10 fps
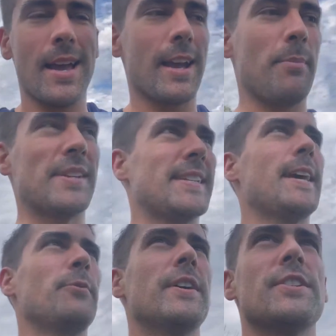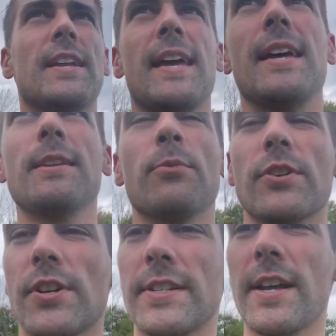Got my sand wedge in hand and we're
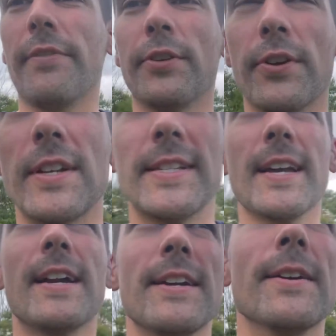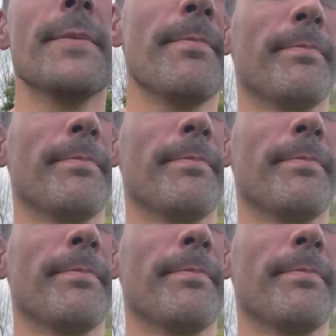just off the green side here.